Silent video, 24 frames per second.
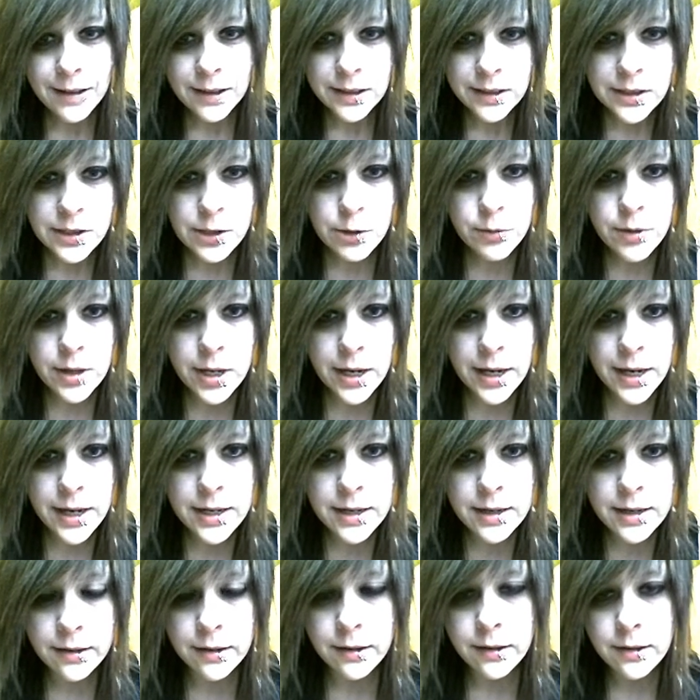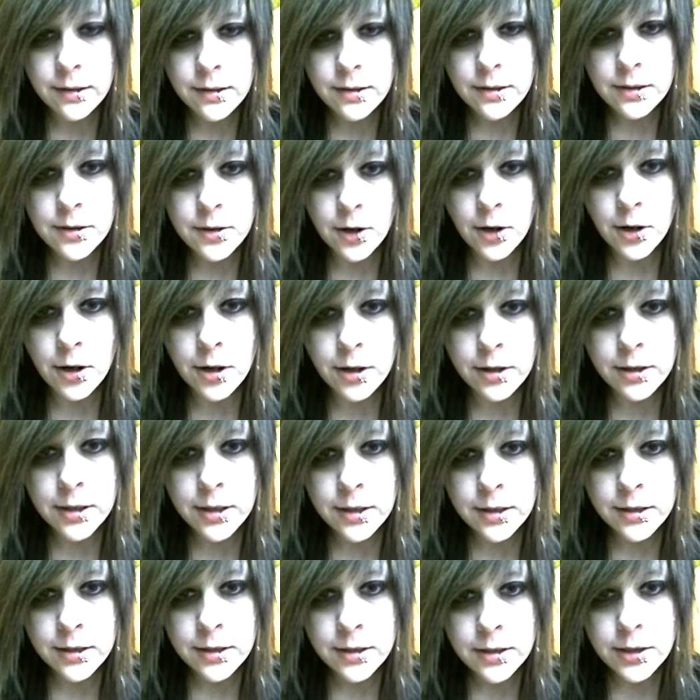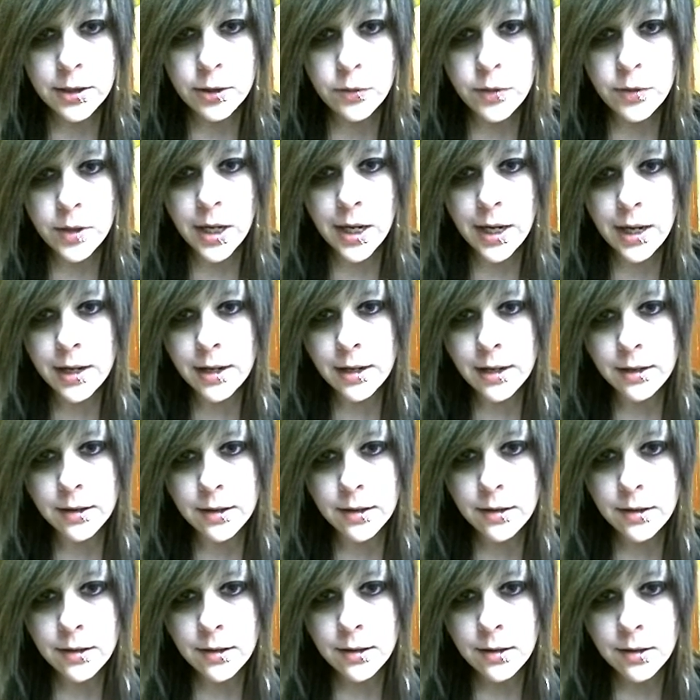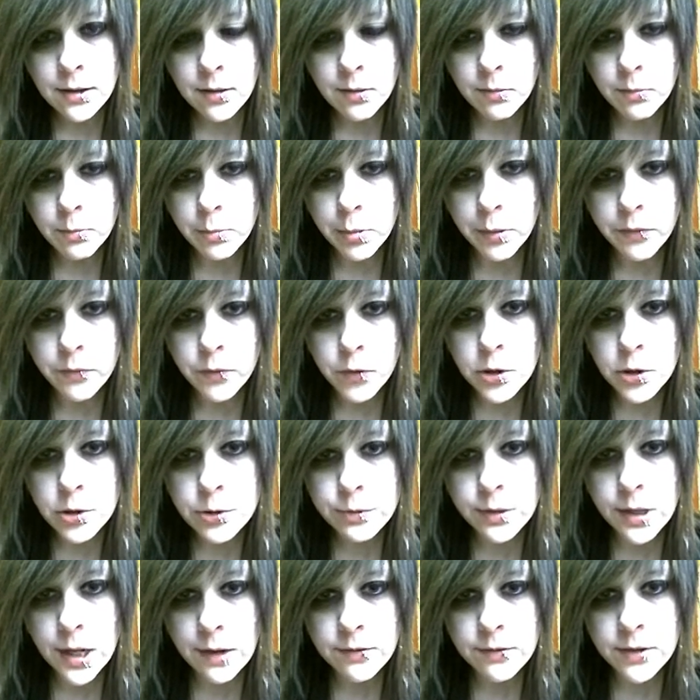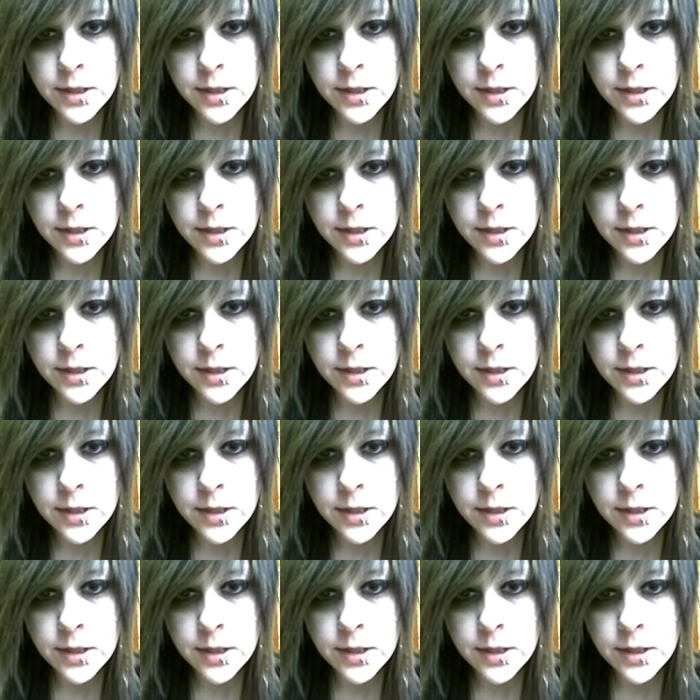You can, Dark. You can. But first we have to